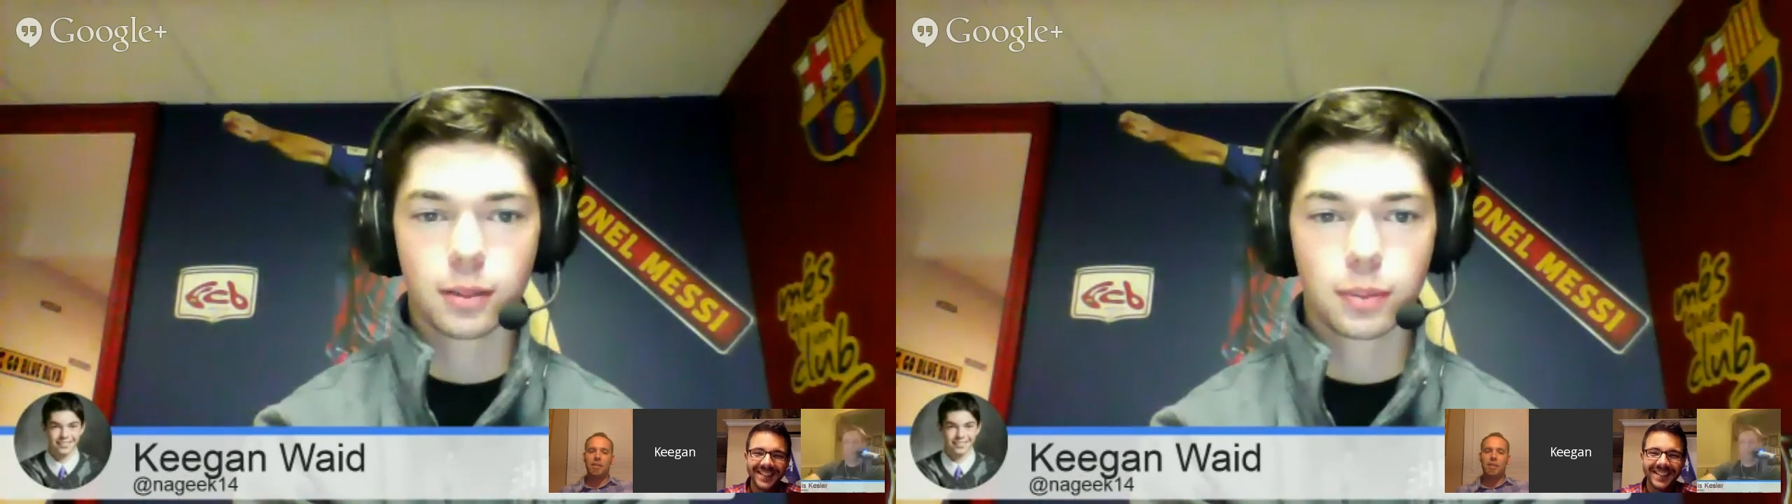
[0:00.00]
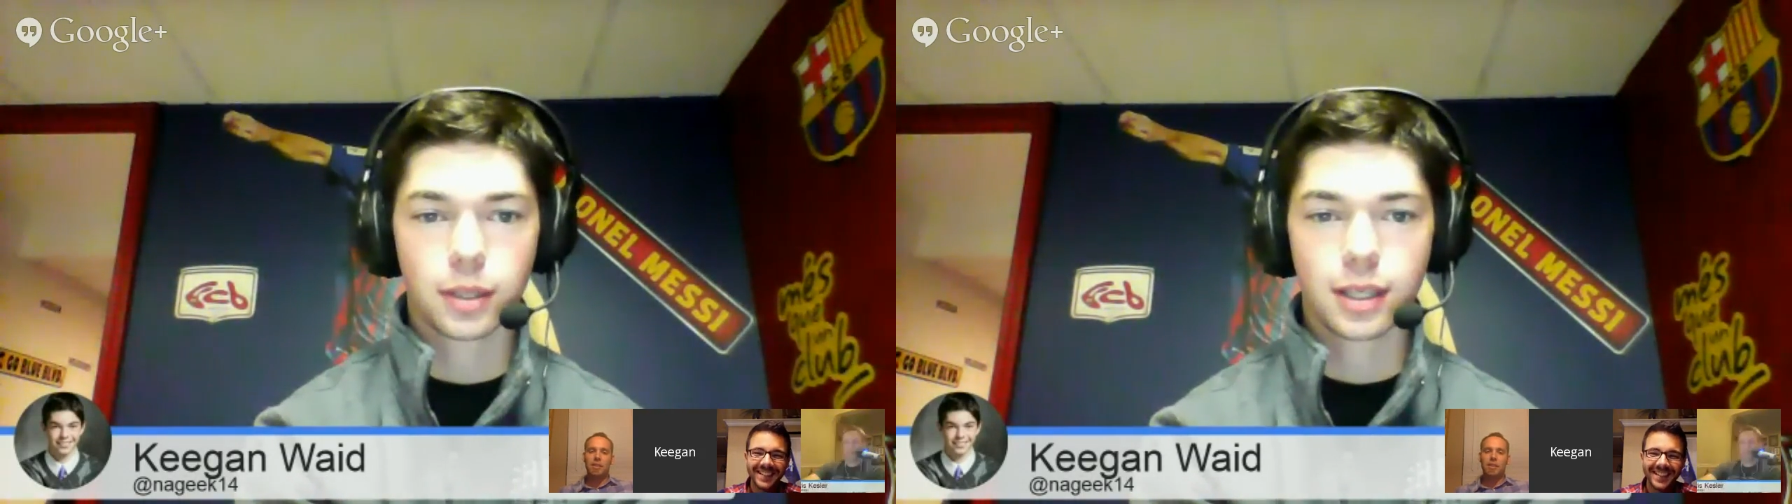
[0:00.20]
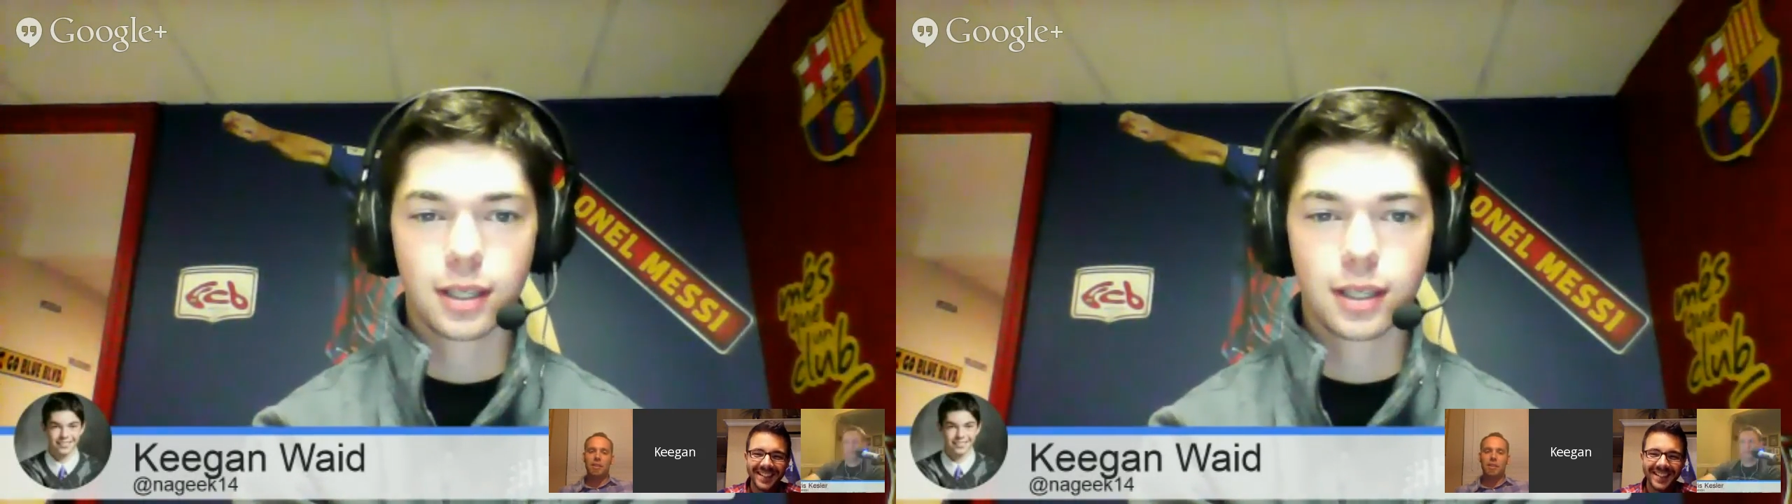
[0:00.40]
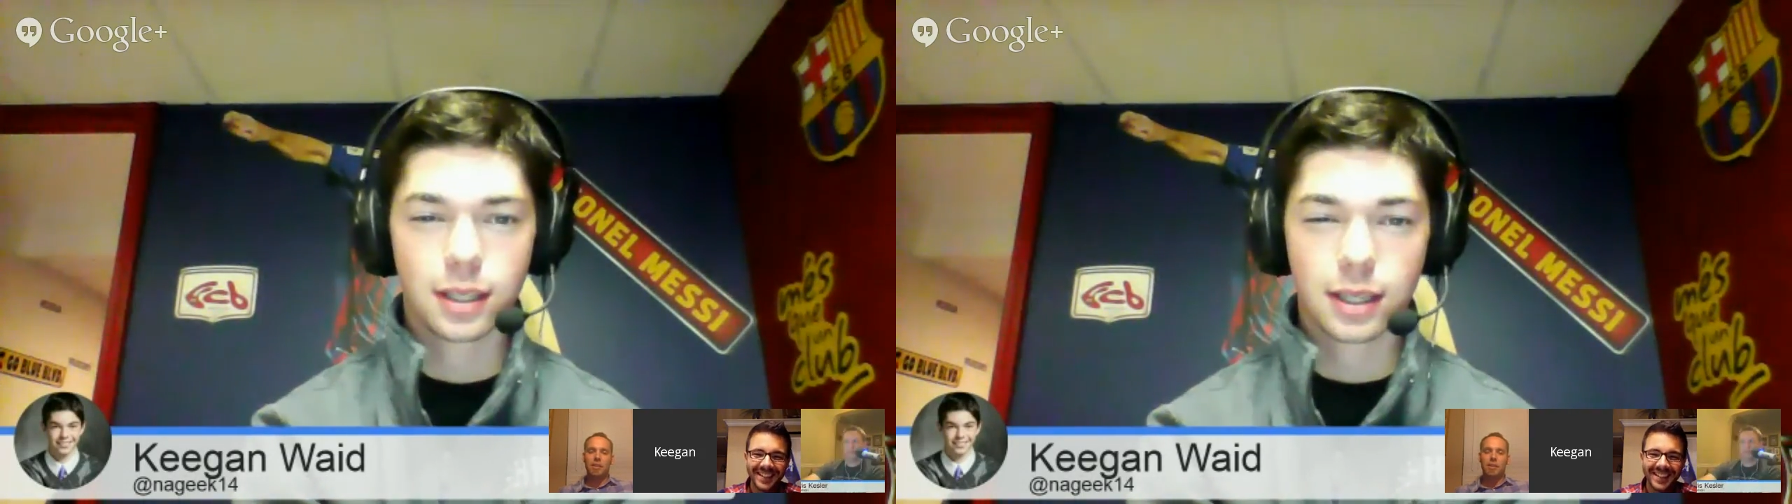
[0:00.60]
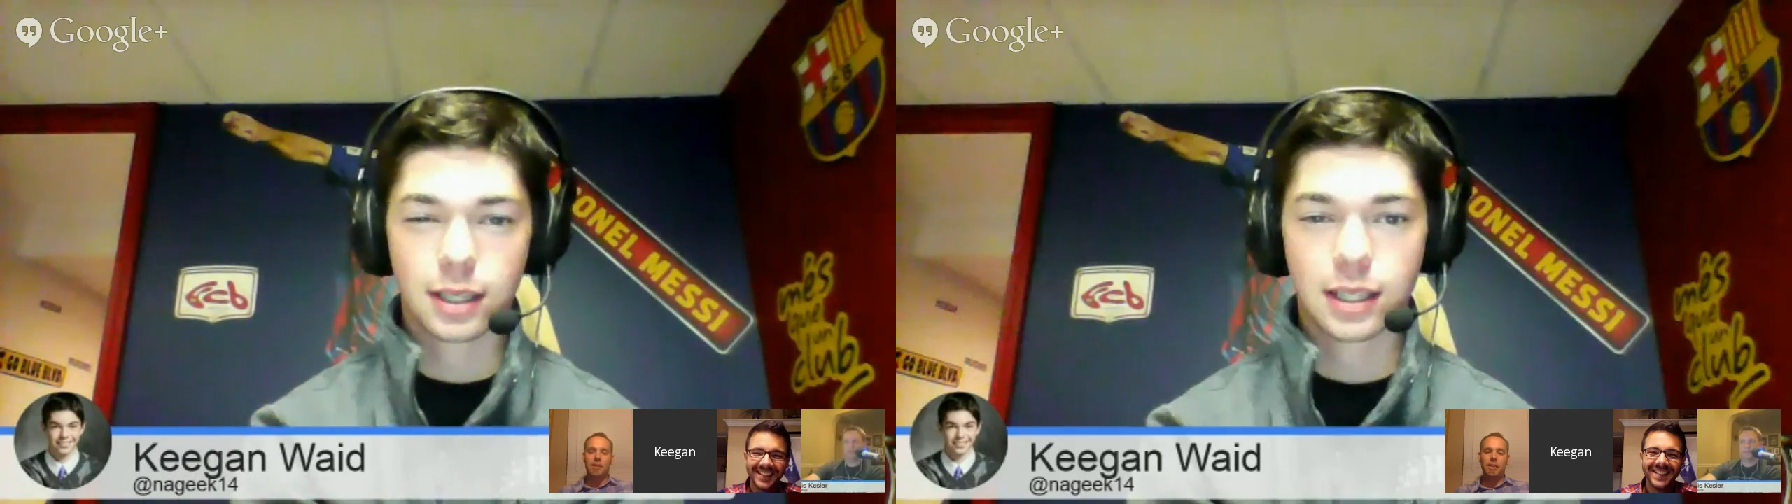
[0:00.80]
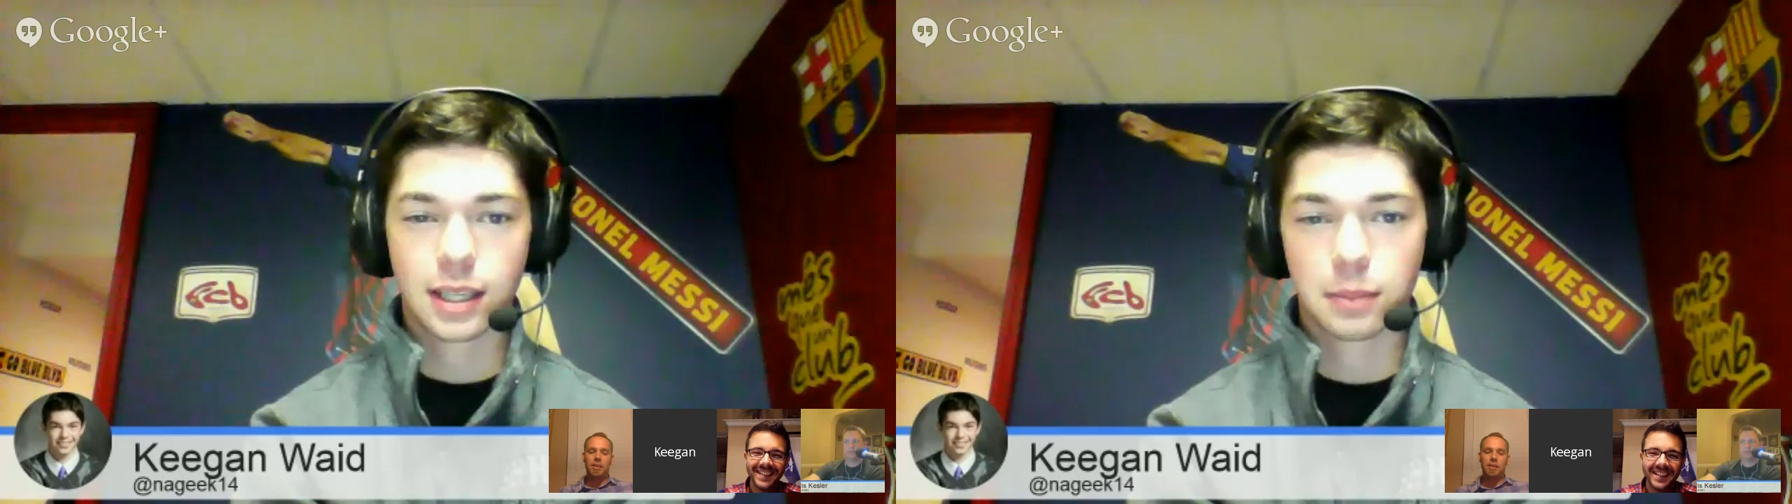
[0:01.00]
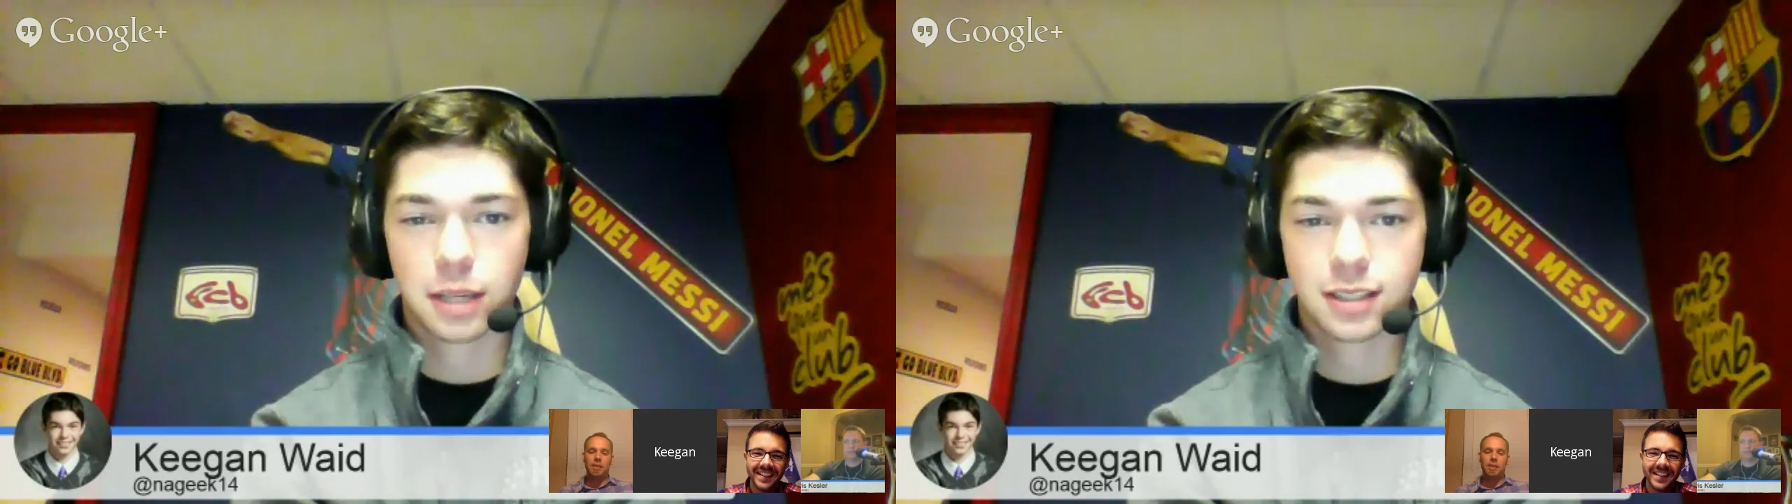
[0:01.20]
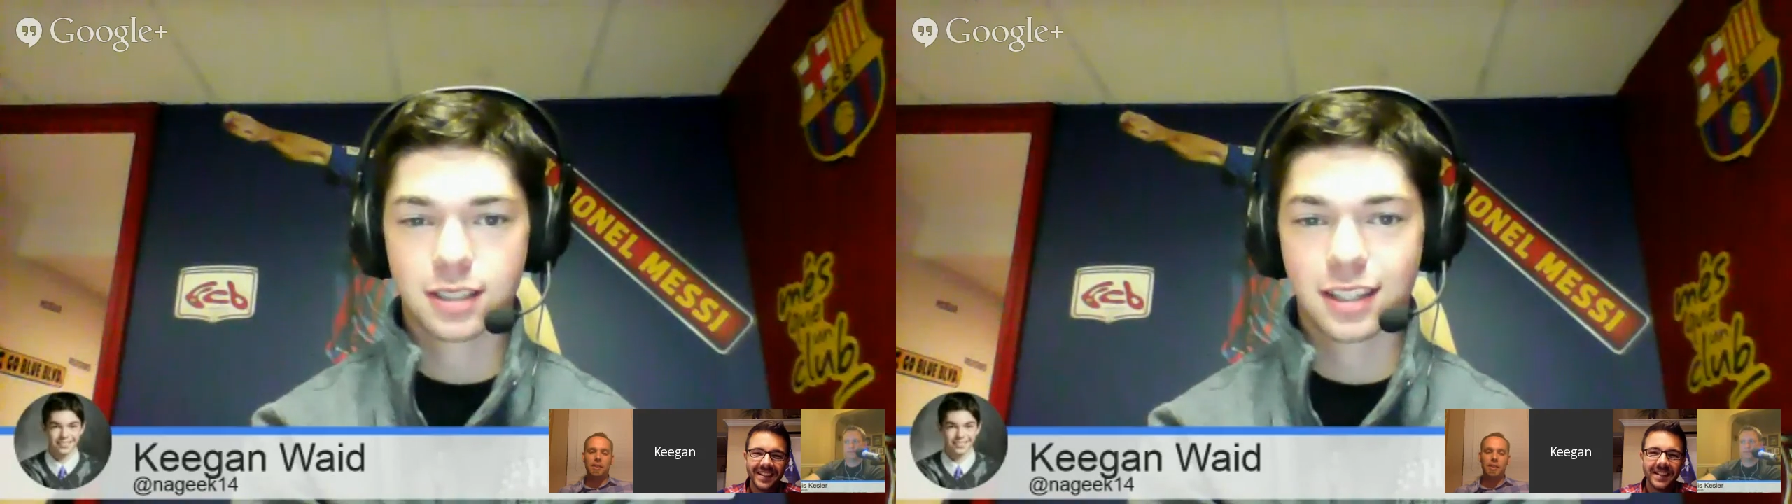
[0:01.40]

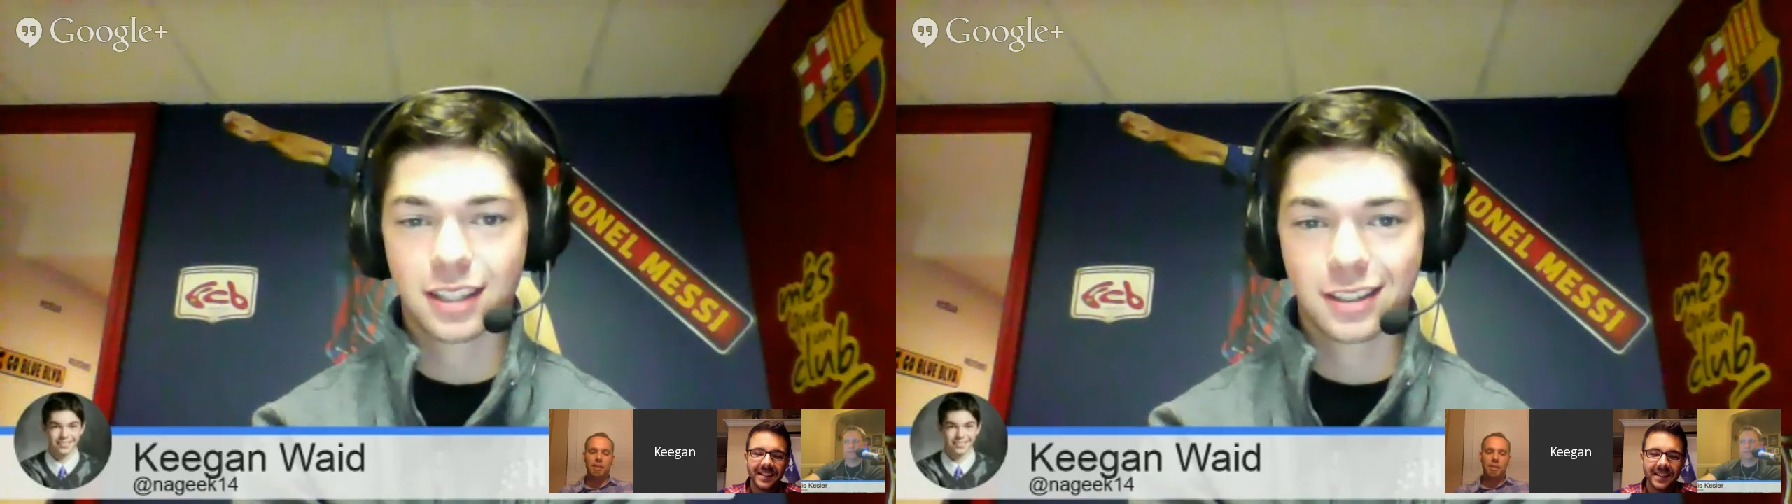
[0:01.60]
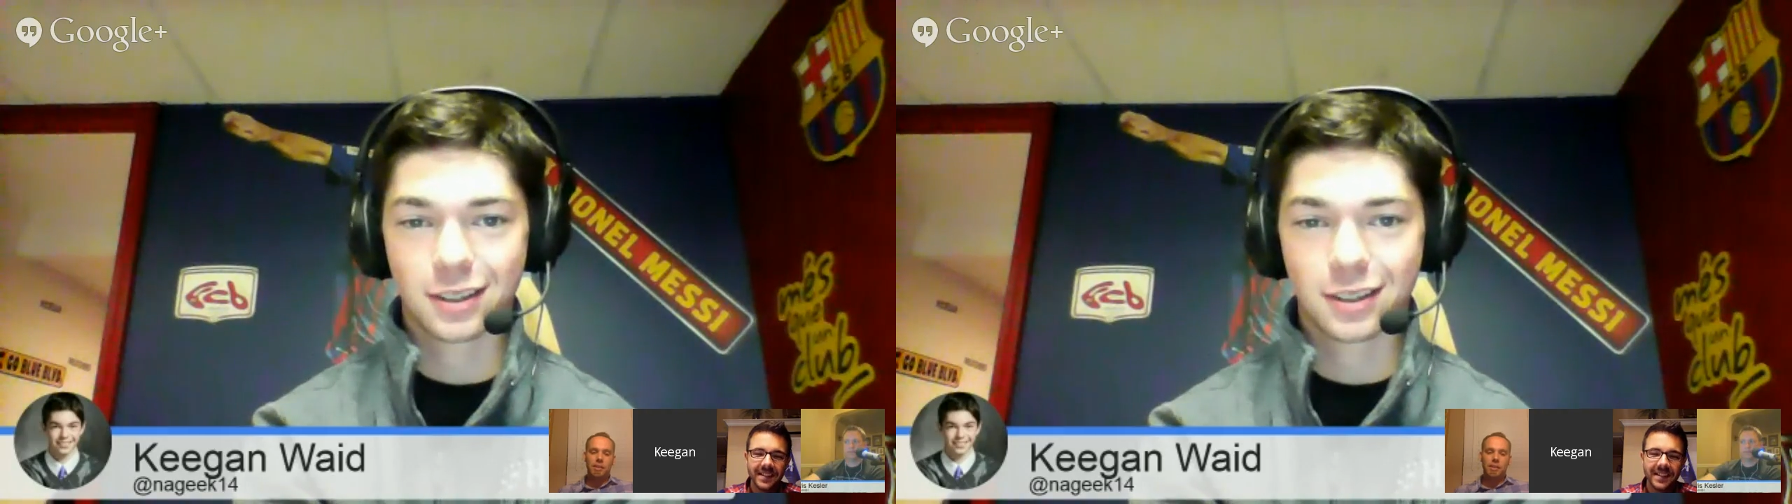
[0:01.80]
PAEMST